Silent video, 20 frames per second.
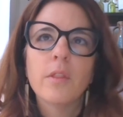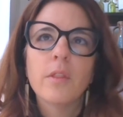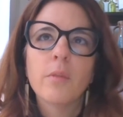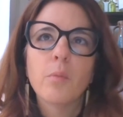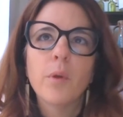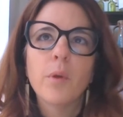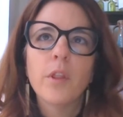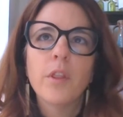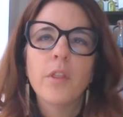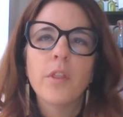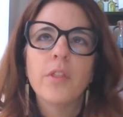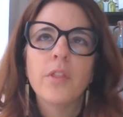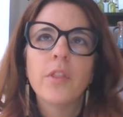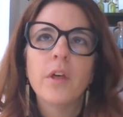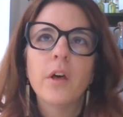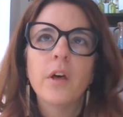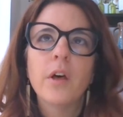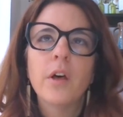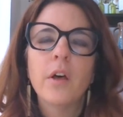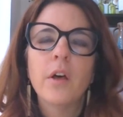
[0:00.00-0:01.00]
with
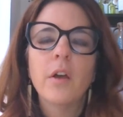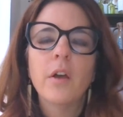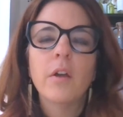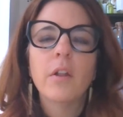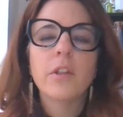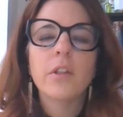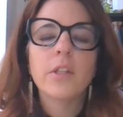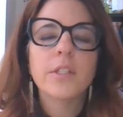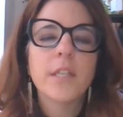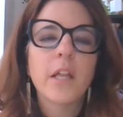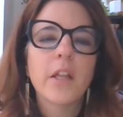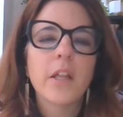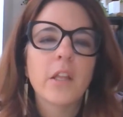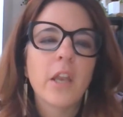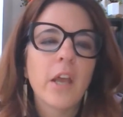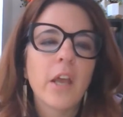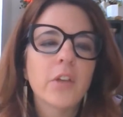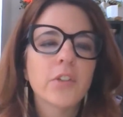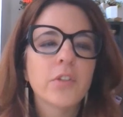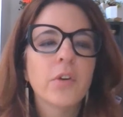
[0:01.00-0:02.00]
the
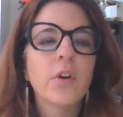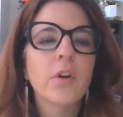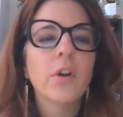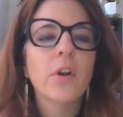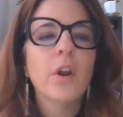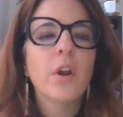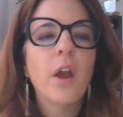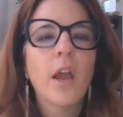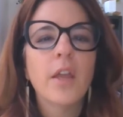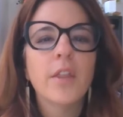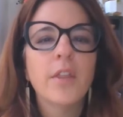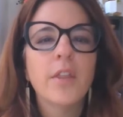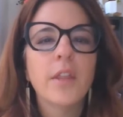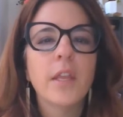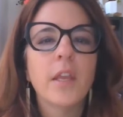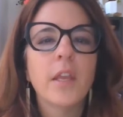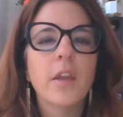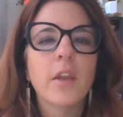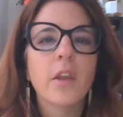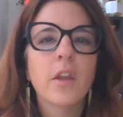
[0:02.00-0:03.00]
selinexor, I
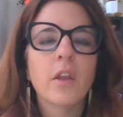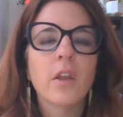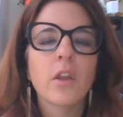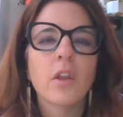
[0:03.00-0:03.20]
think,